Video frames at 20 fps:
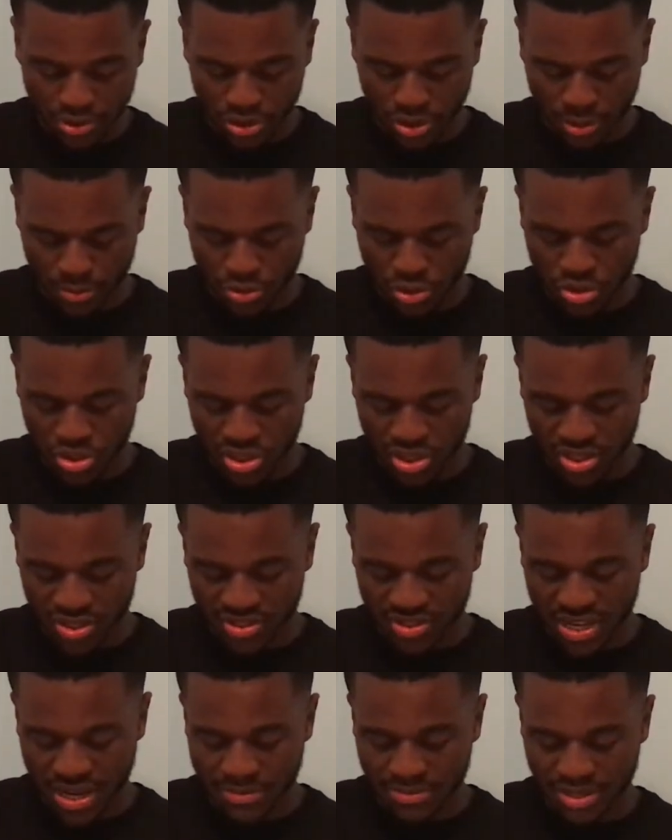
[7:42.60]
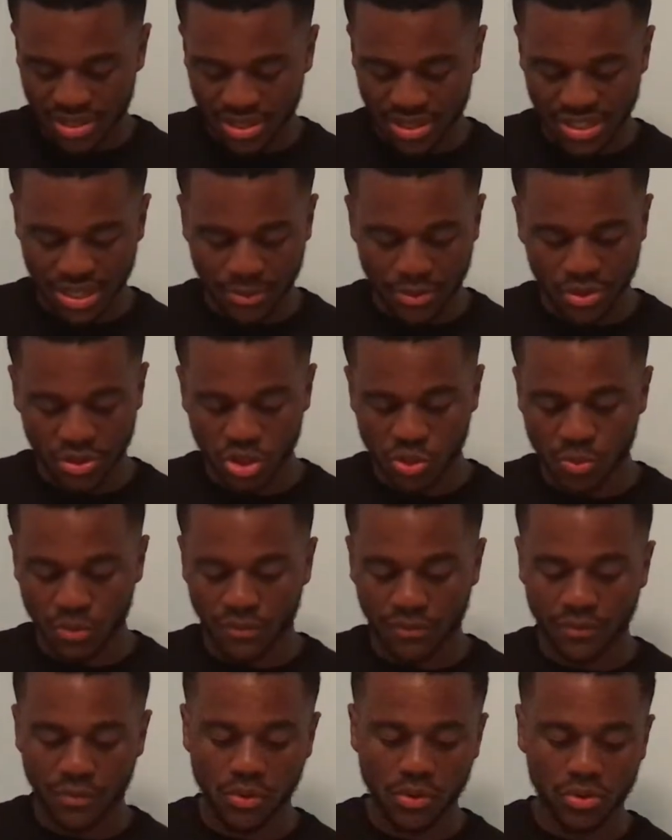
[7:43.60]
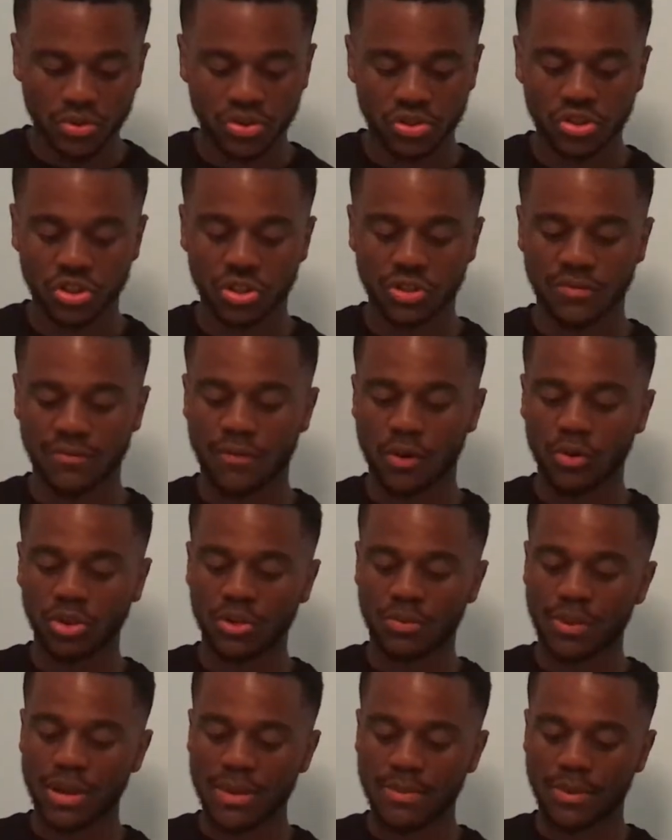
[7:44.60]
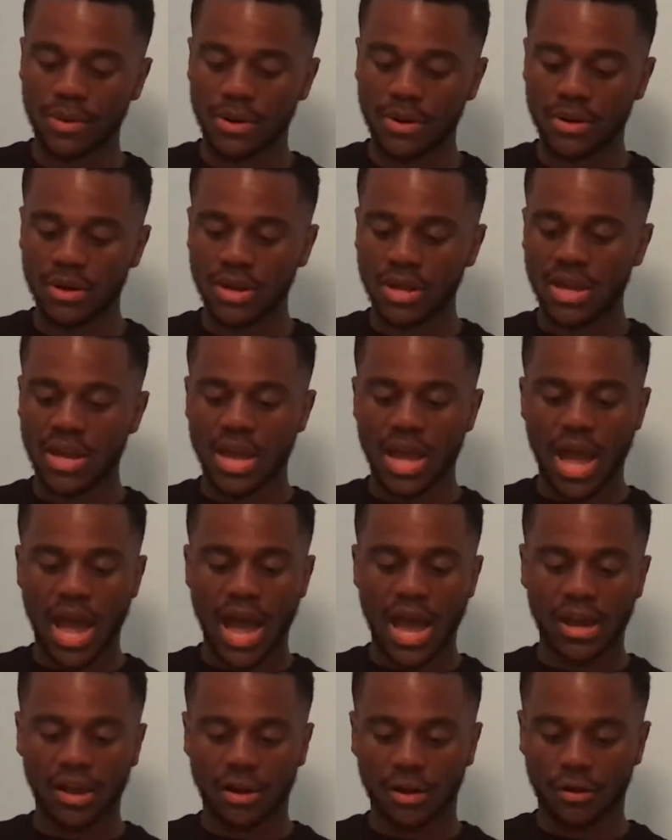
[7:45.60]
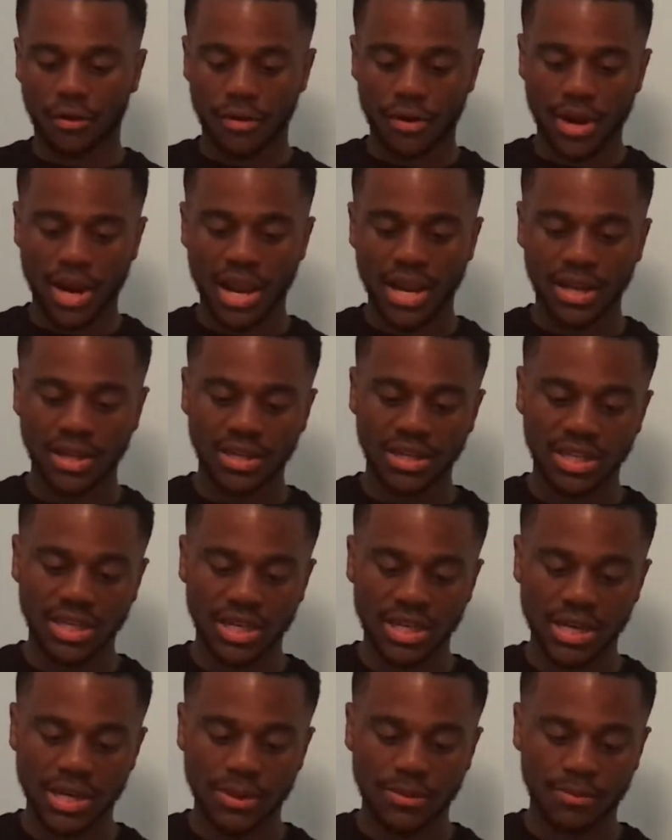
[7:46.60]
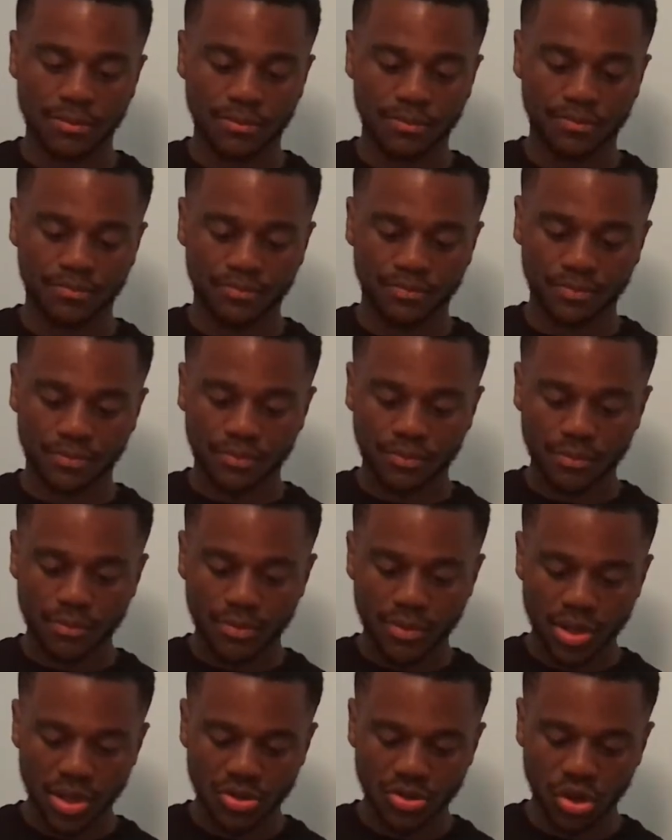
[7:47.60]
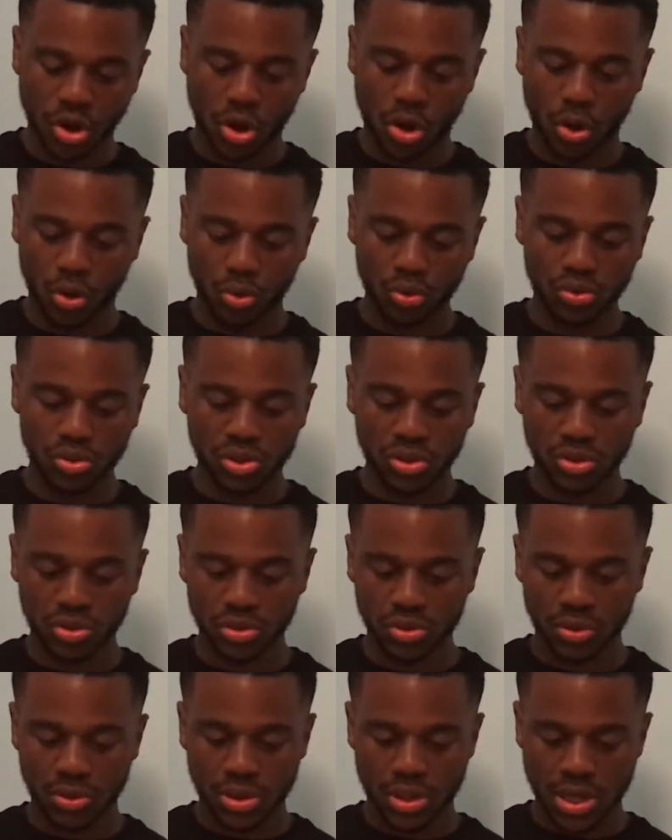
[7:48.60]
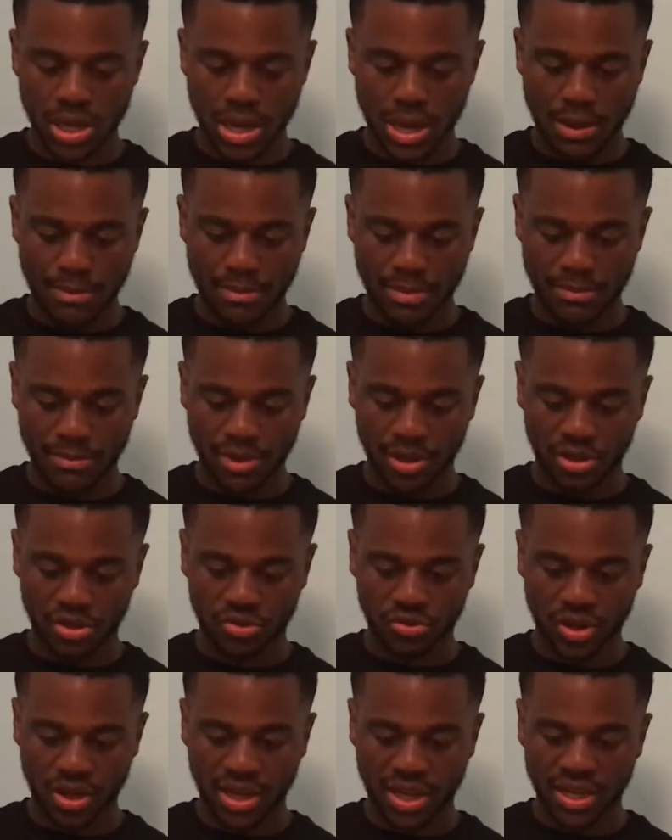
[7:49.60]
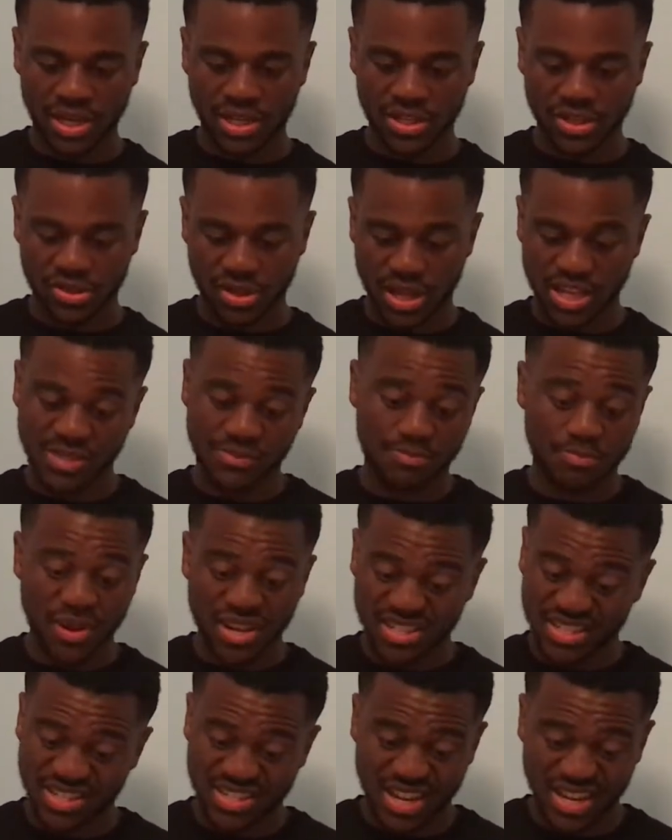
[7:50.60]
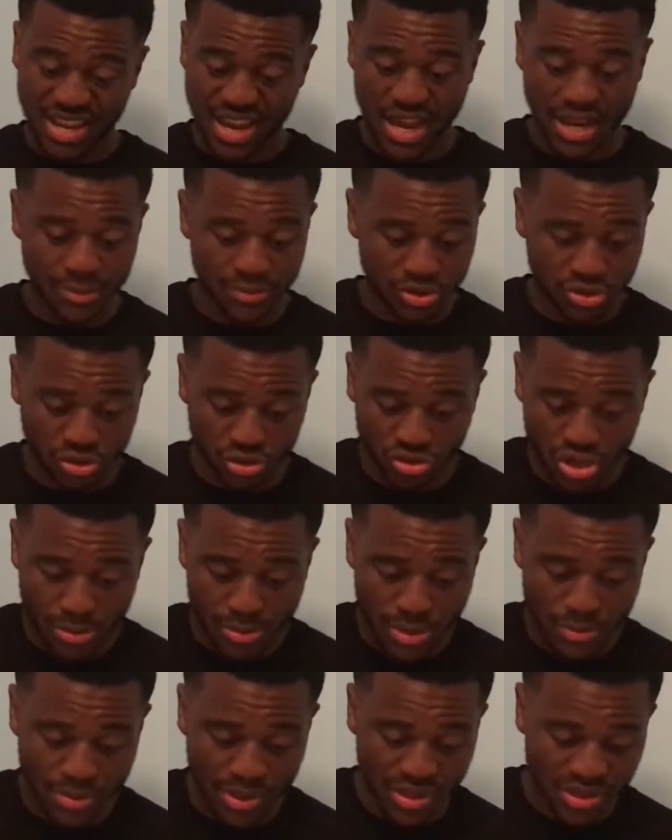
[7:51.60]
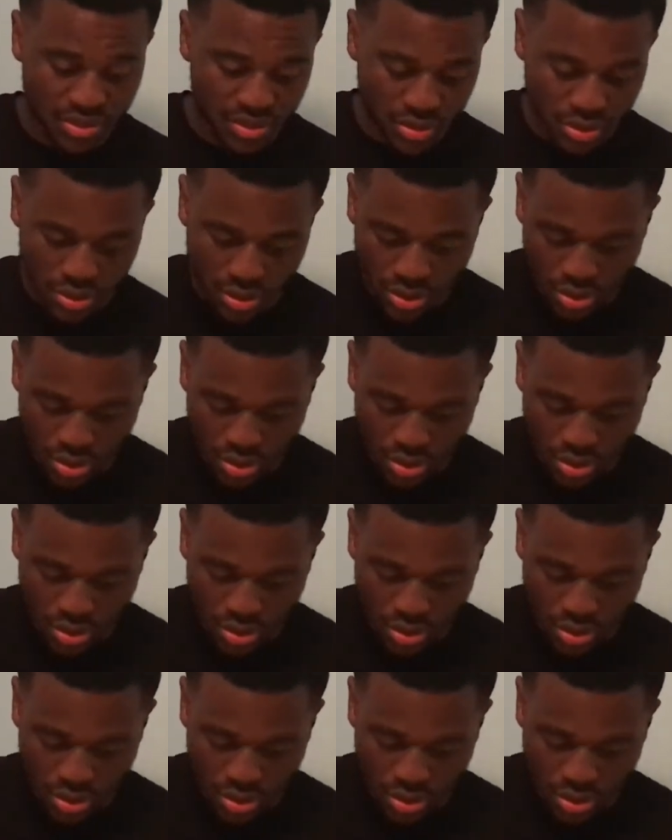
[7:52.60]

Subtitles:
I'm using the same technique that we used before to just fold the paper and create the holes. Make sure I get this as best as I can. I'm just going to try my best.